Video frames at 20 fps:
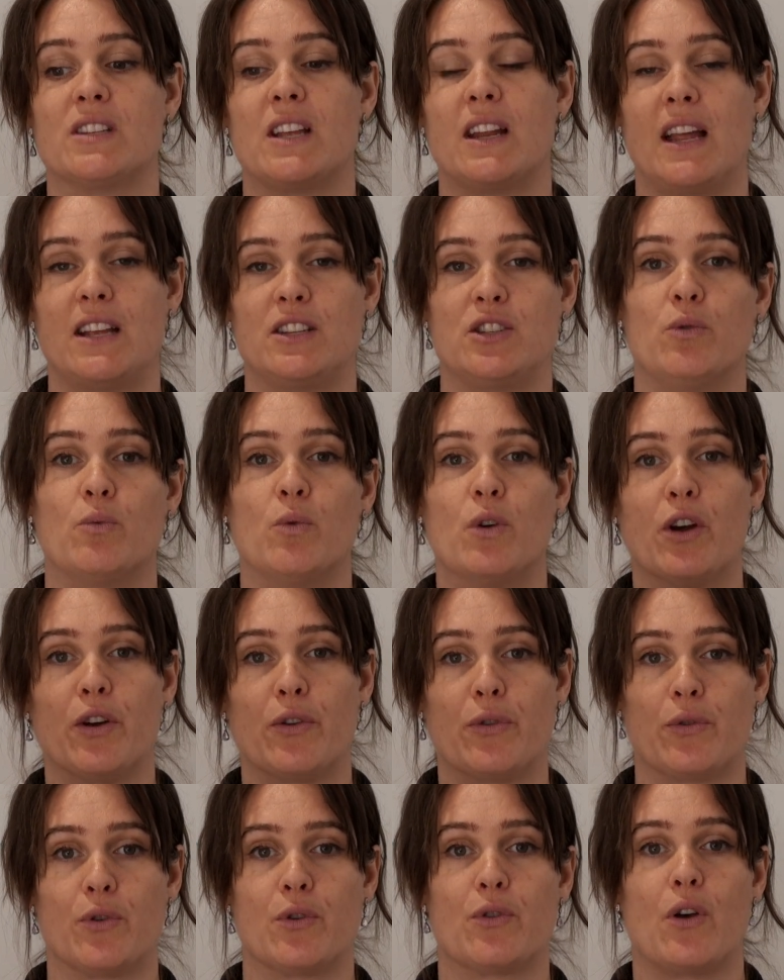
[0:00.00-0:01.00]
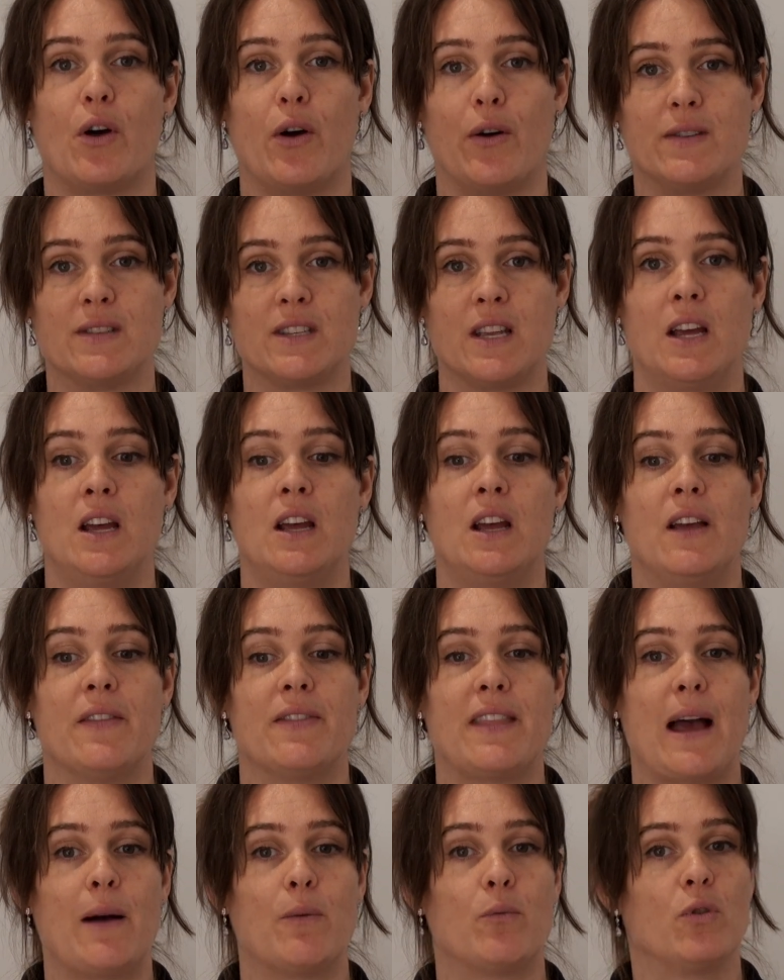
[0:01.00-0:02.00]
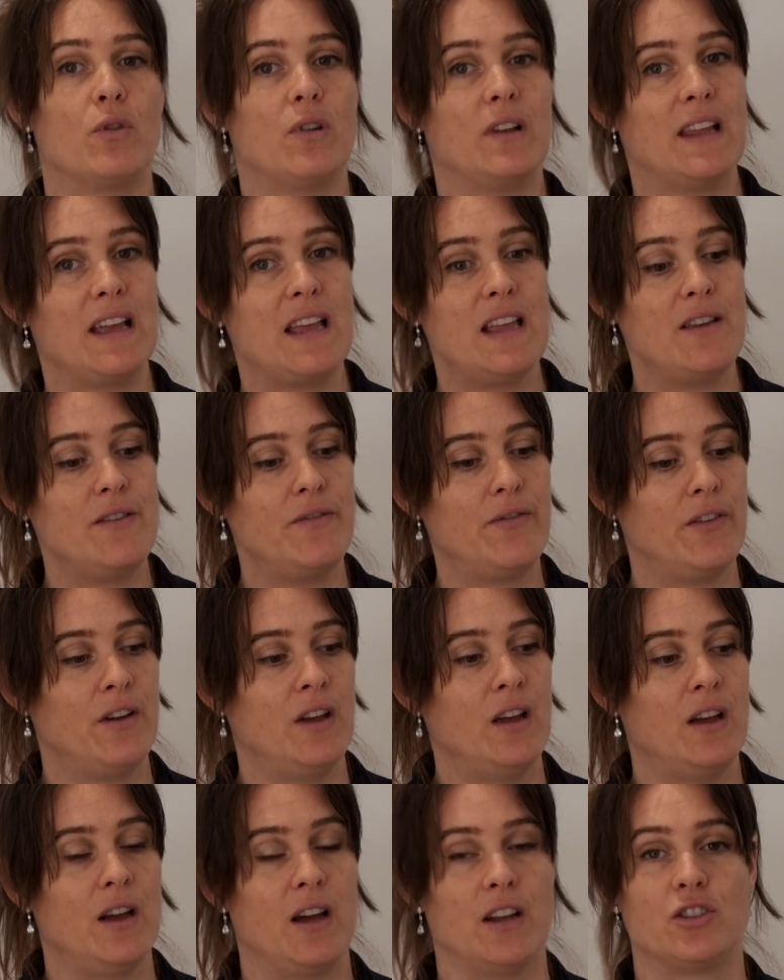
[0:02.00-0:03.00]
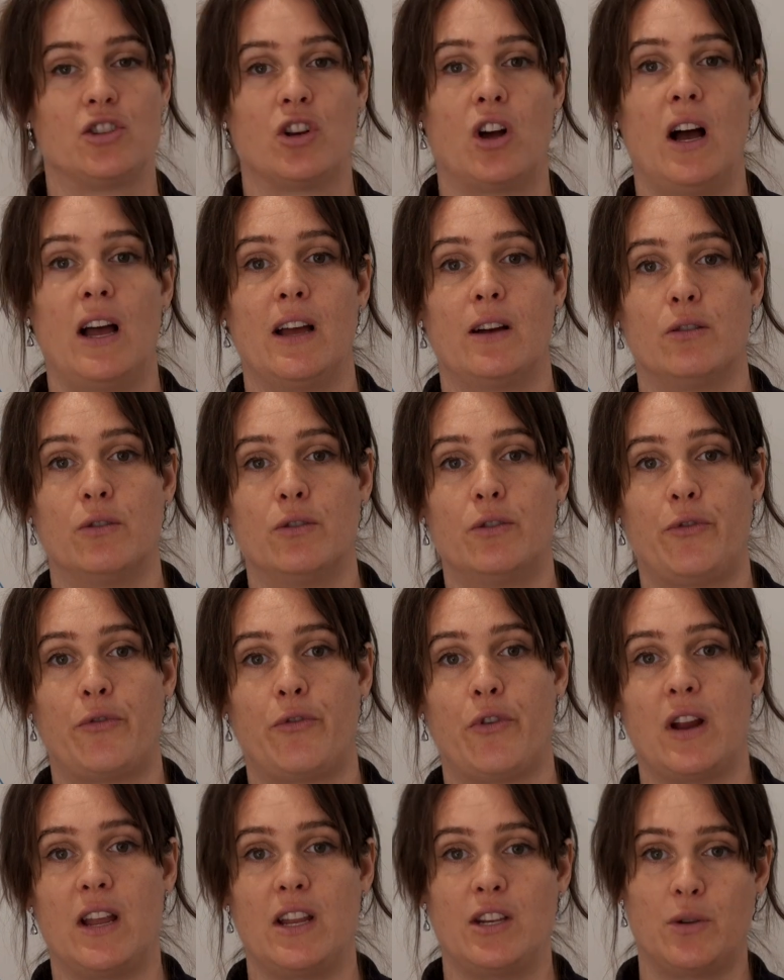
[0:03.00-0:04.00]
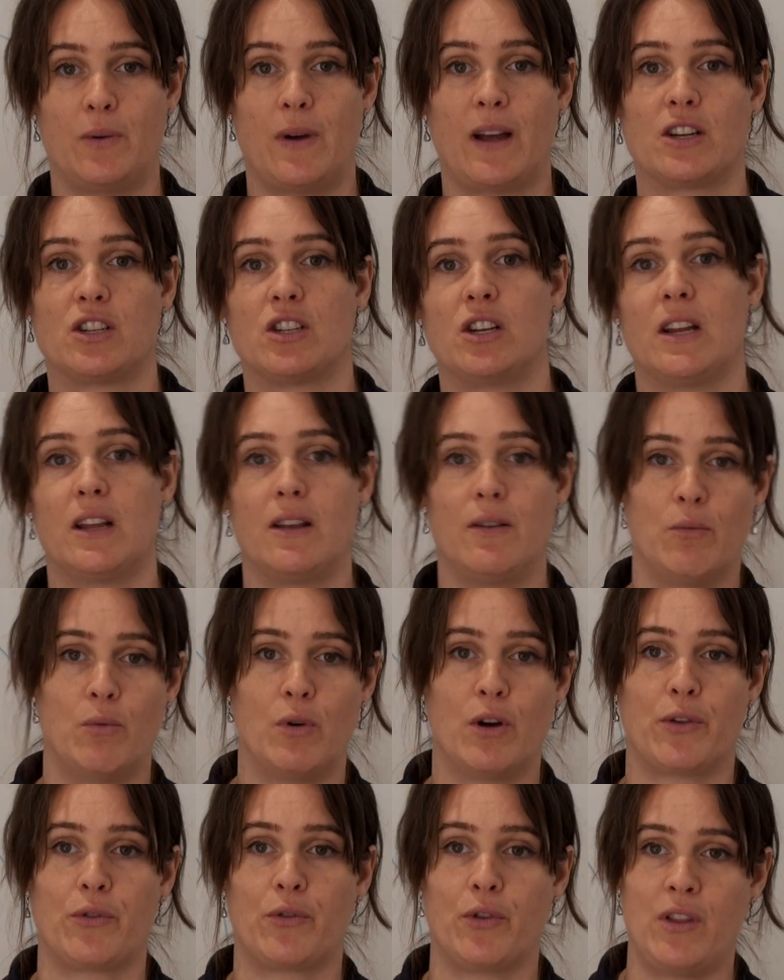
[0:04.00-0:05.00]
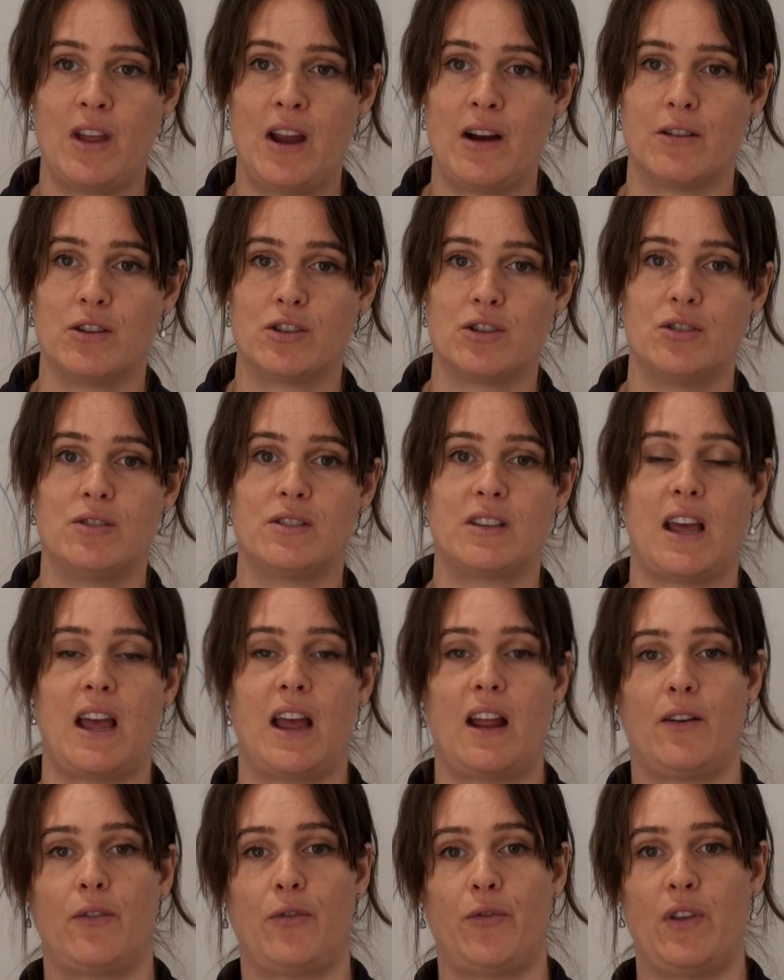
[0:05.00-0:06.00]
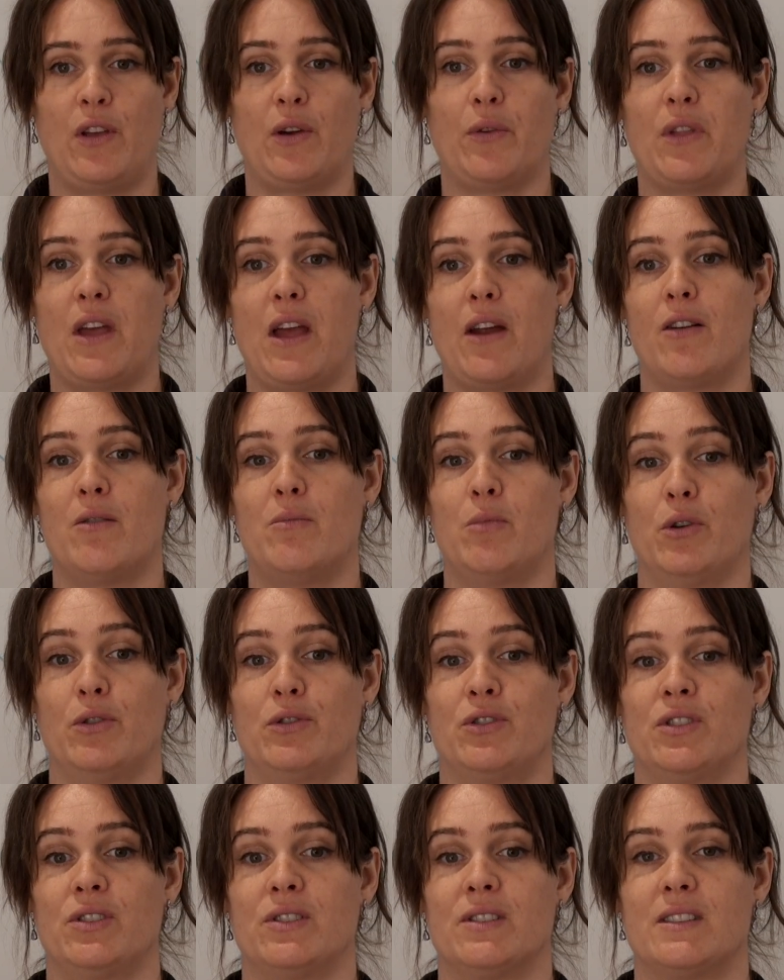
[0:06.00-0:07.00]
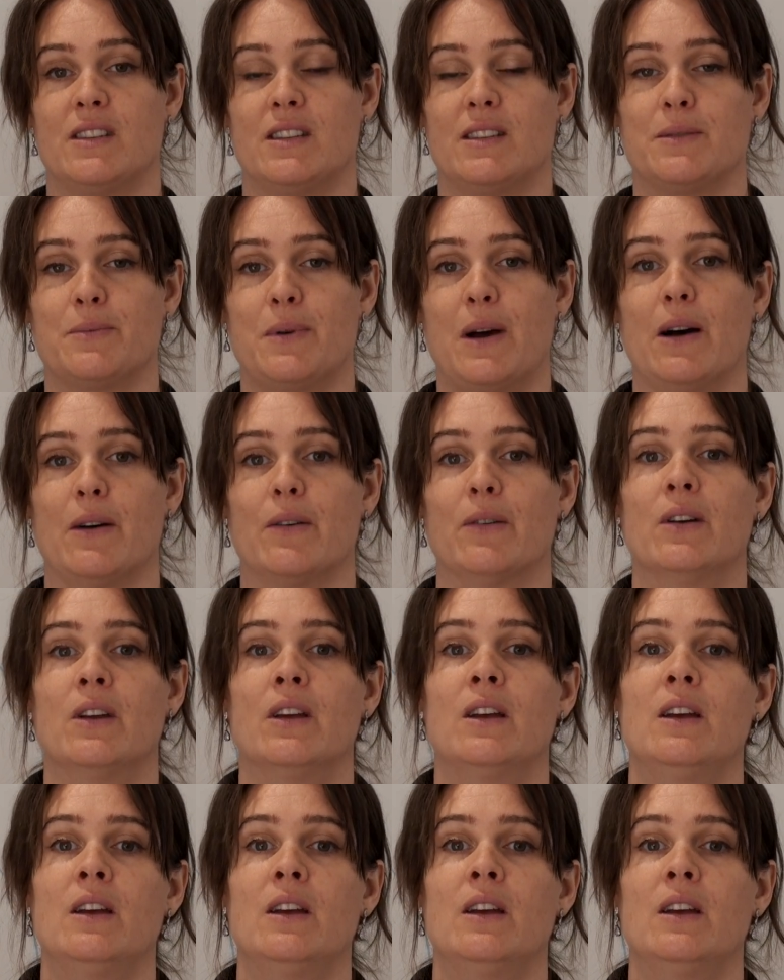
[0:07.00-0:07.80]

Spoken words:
And as you work through those, that will leave a child free to actually work through their issues and feel their emotions as well.